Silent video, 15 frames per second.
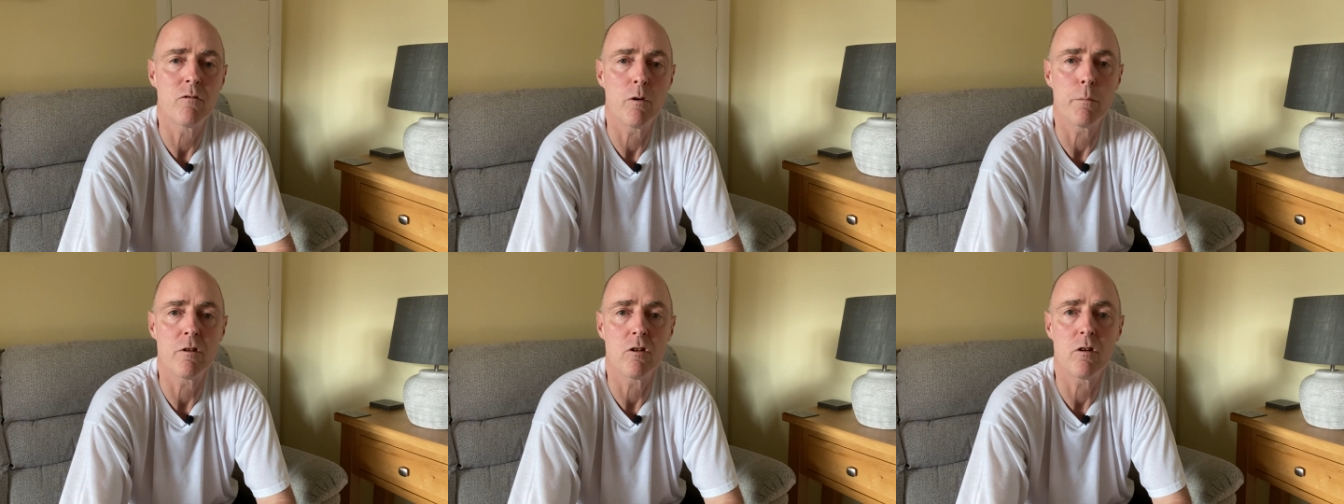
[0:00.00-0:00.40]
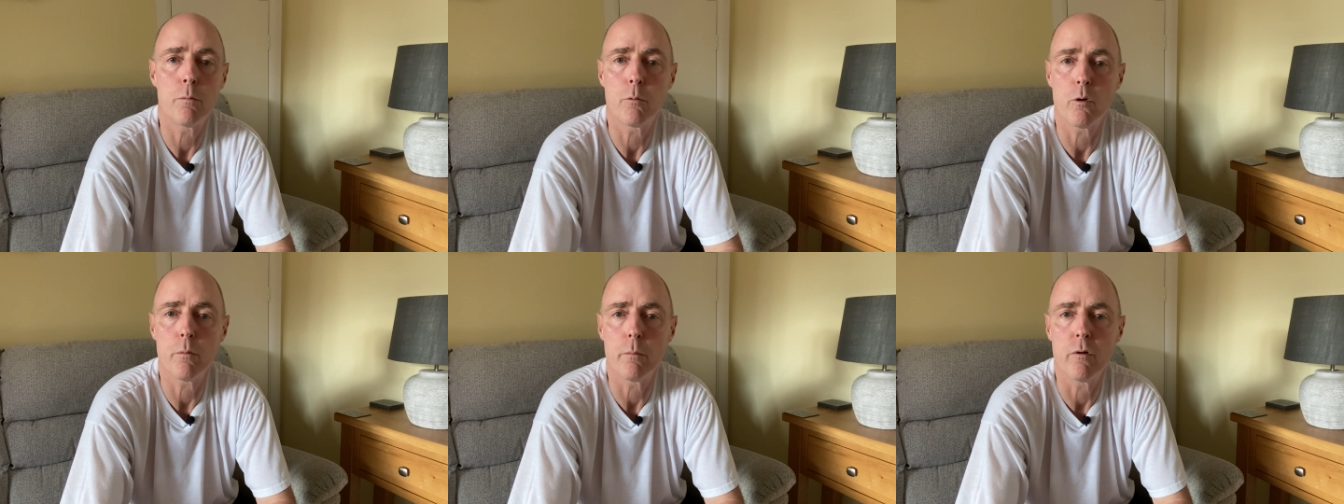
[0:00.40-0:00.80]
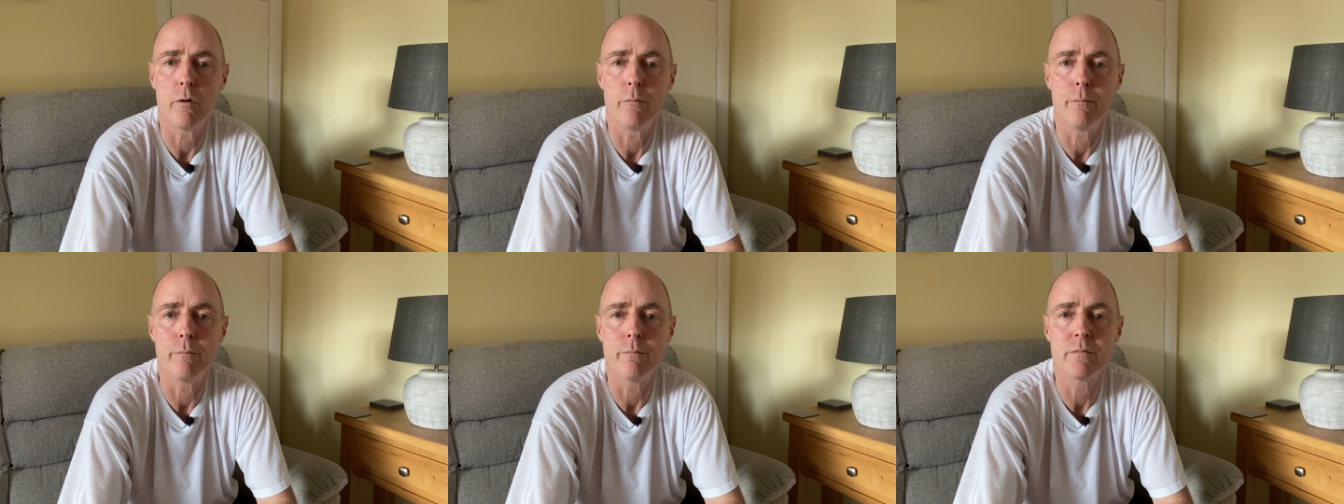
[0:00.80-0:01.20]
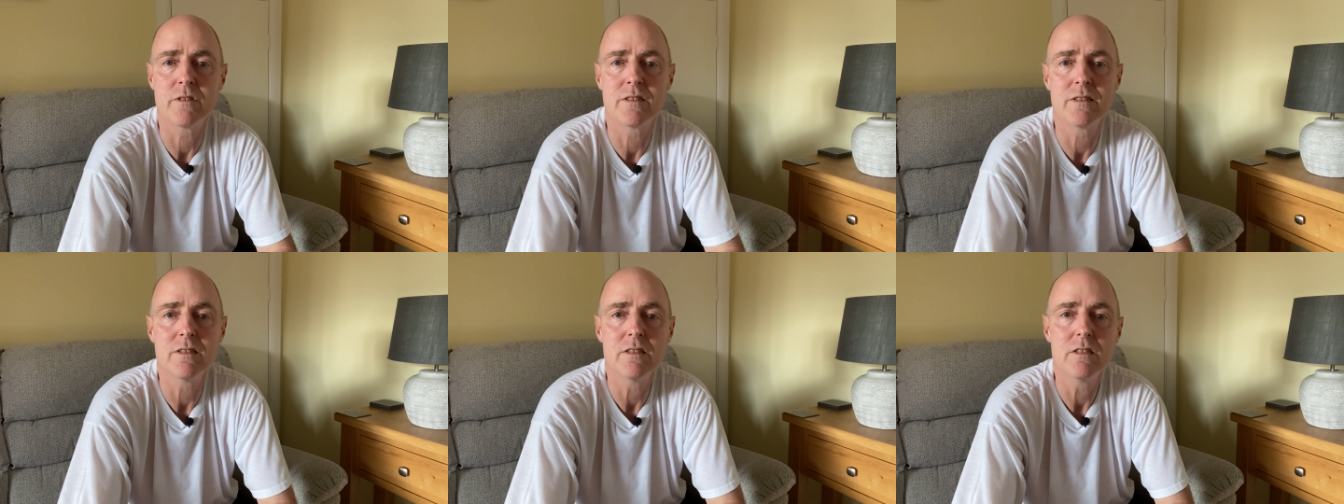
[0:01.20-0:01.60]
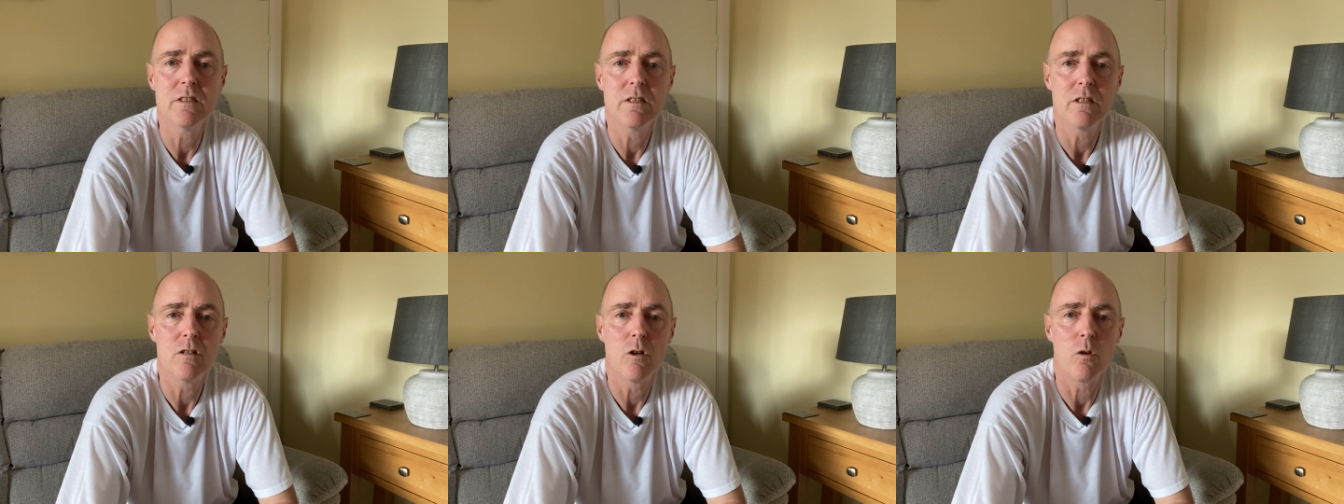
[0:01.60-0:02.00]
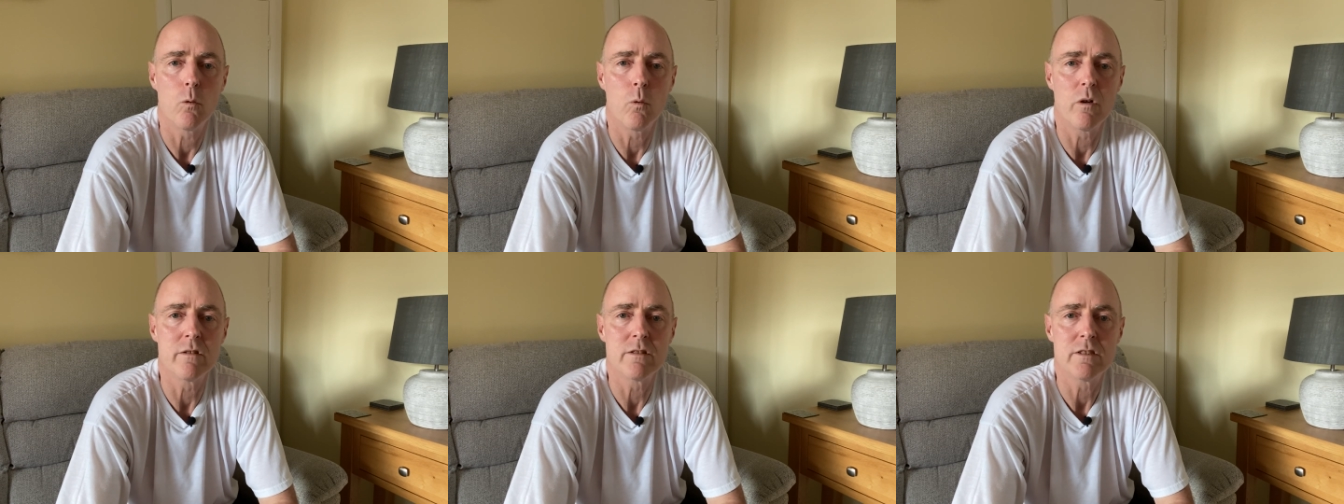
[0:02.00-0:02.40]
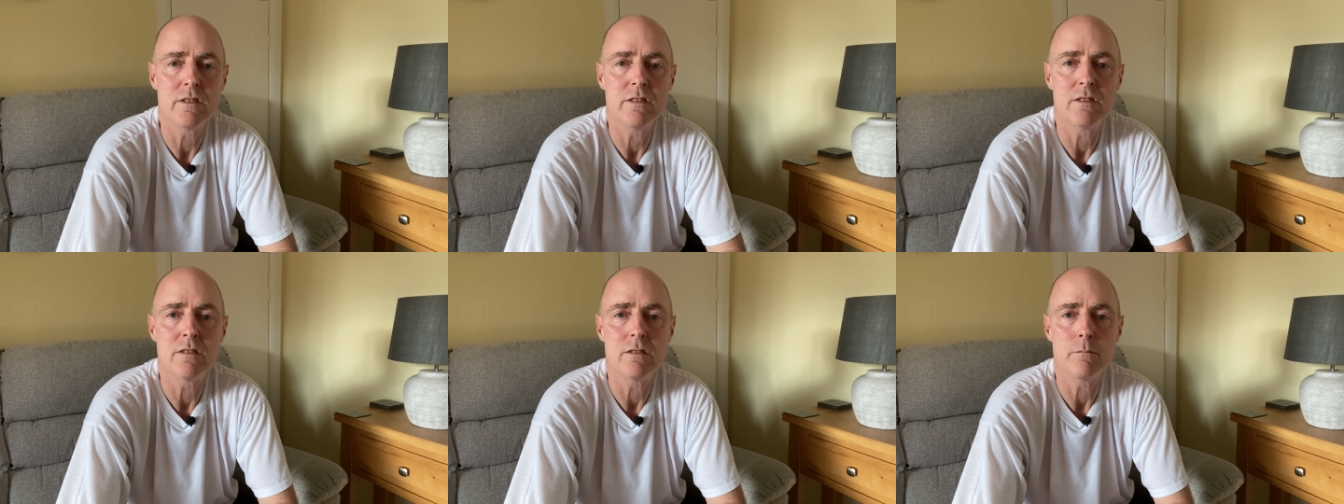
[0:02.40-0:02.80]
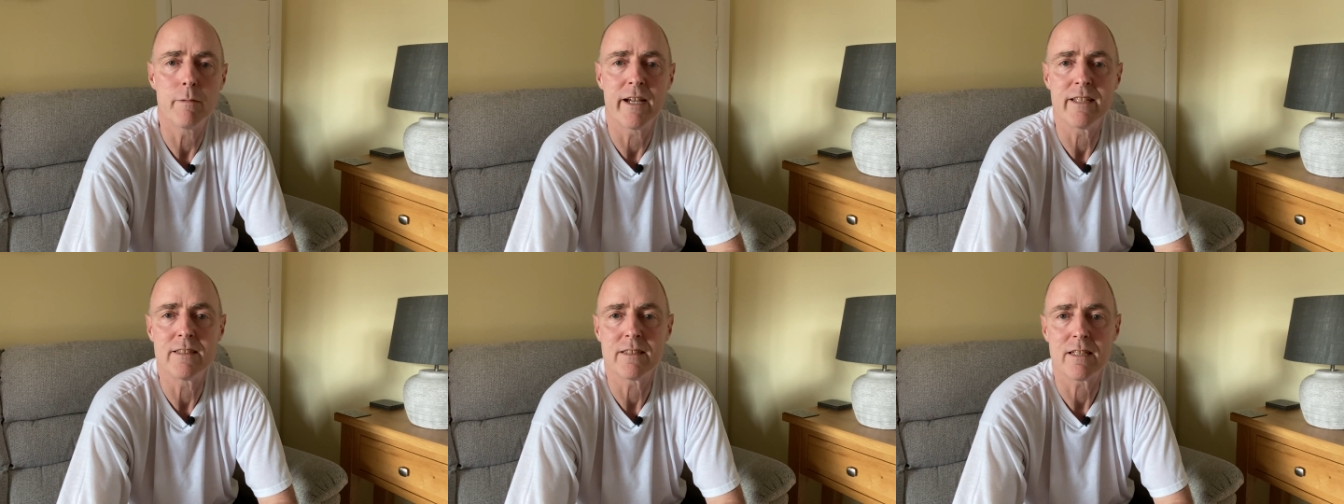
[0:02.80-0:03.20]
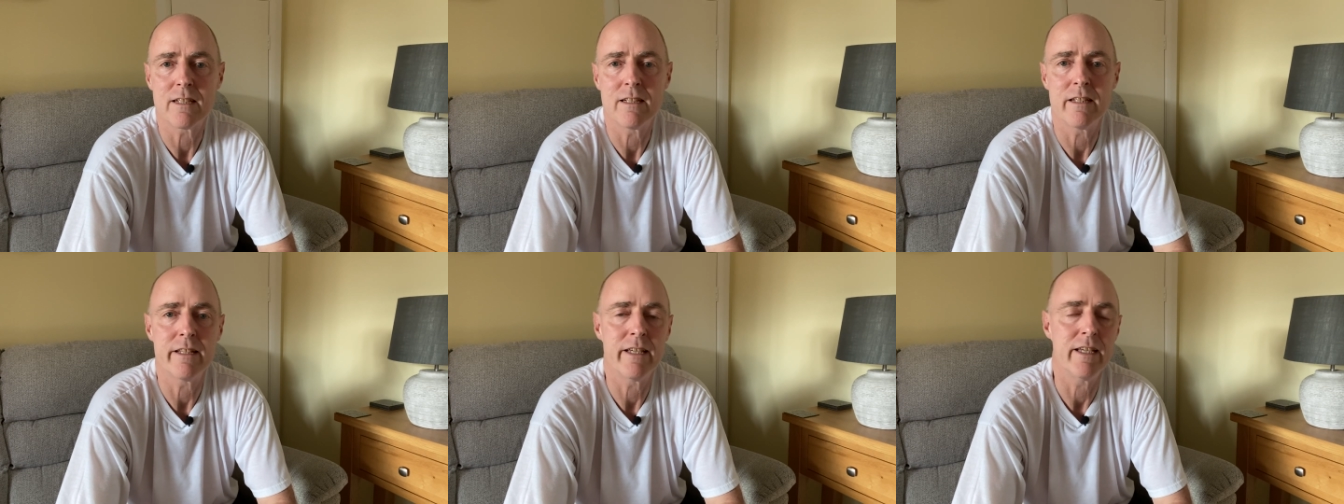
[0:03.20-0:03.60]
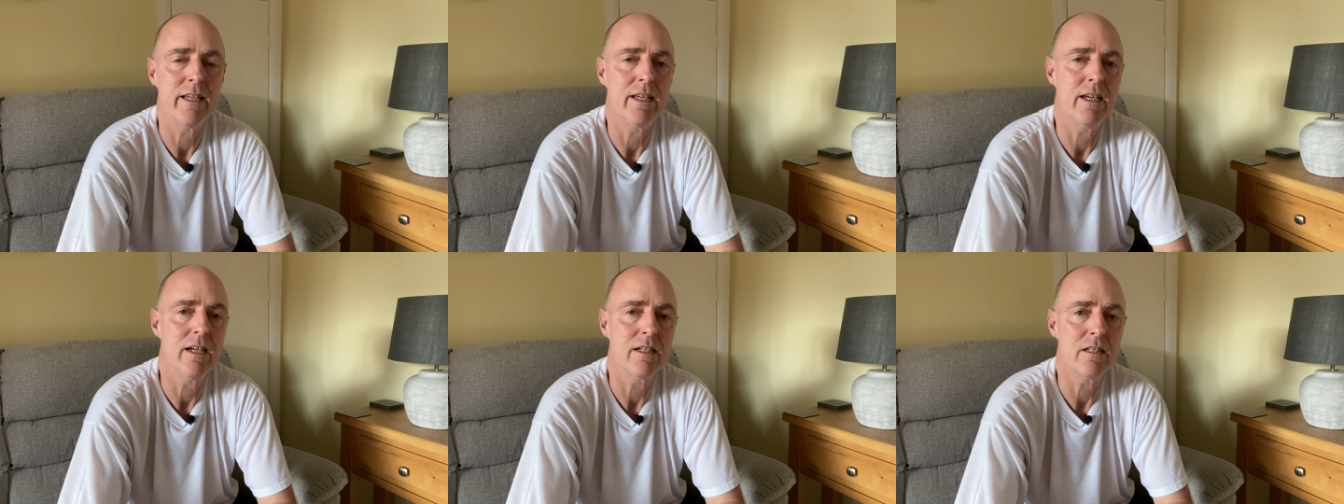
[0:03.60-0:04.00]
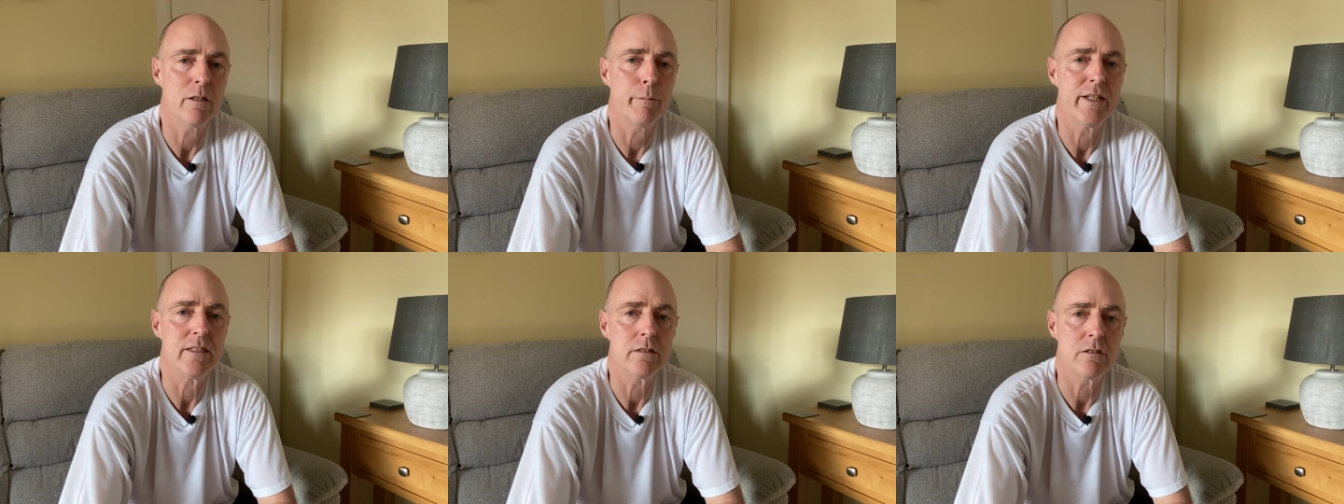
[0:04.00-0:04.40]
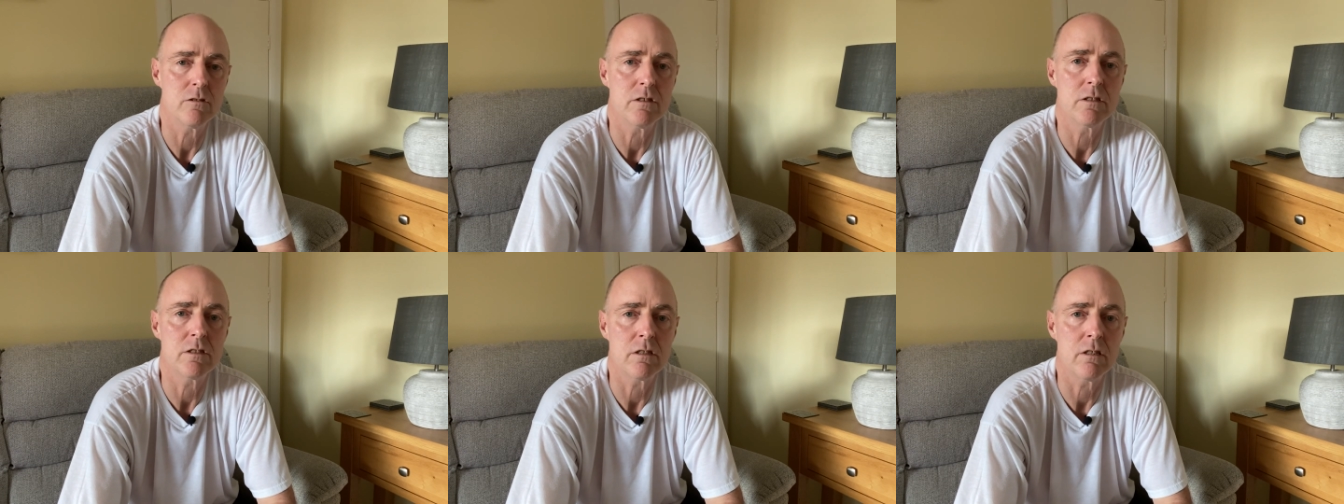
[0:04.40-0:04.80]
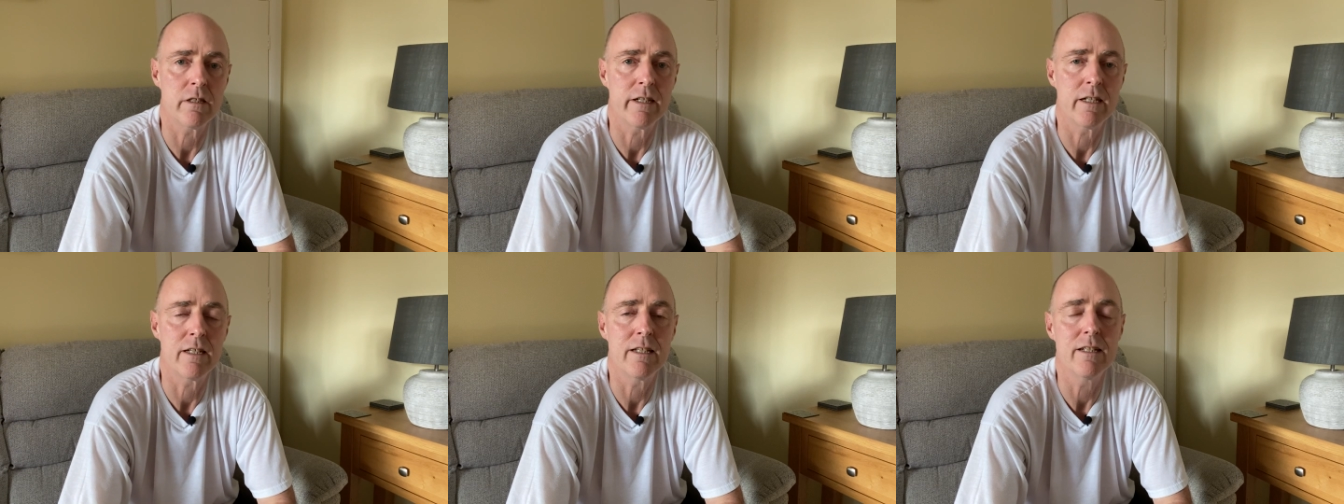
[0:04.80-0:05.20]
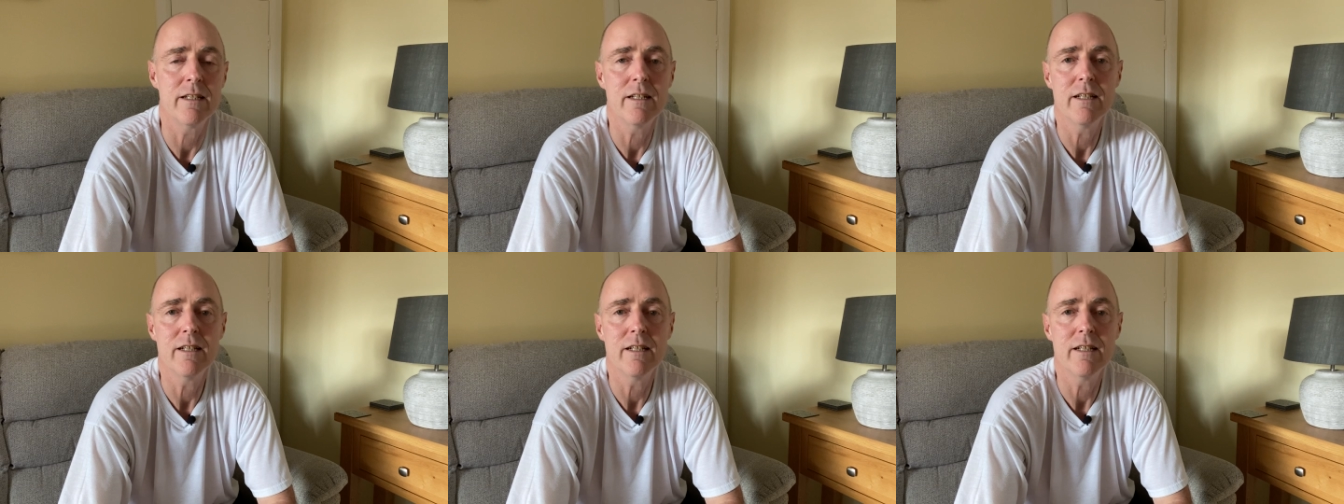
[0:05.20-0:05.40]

from a lot of problems, wanted to basically commit suicide,